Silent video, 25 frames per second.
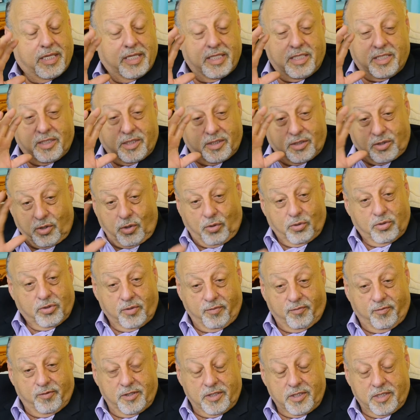It's so
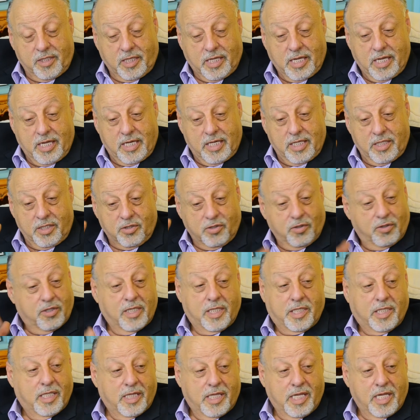sophisticated. So
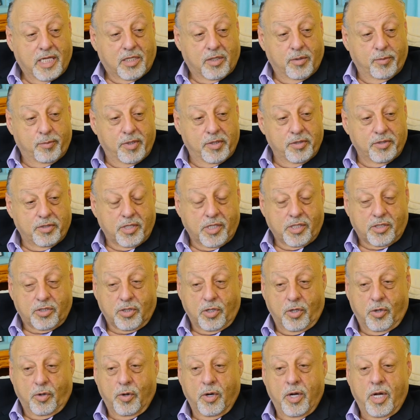they did that to music.
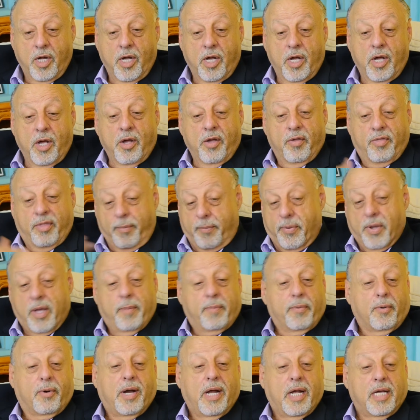So the
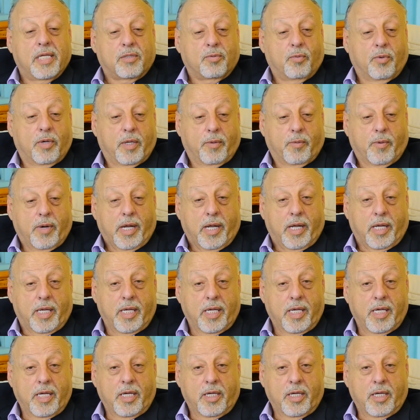paper ads went away.